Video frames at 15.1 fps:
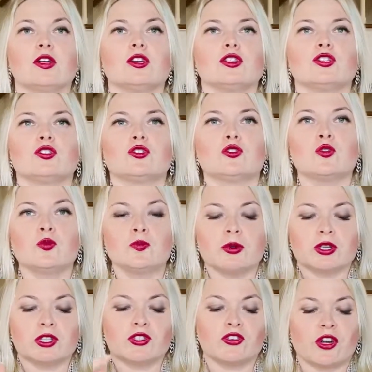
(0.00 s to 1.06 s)
is
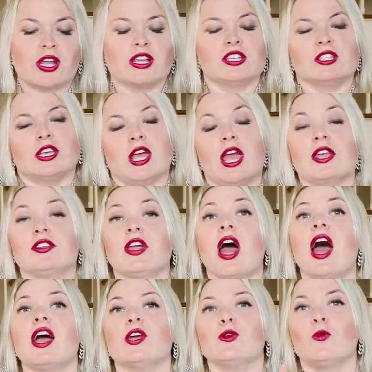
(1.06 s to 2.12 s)
super trendy and
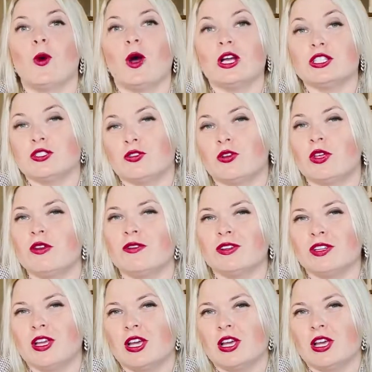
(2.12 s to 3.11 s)
I advise you even